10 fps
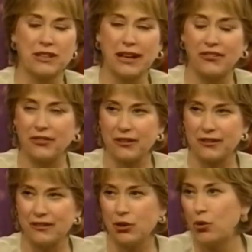would guess
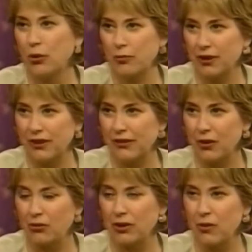that you were really the
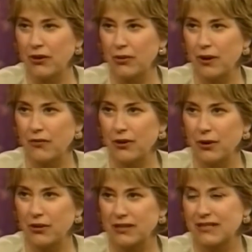only one who ever
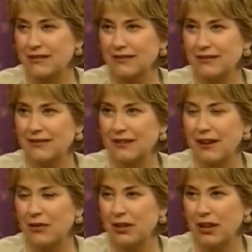noticed
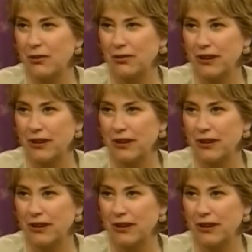how mm-hmm. yellow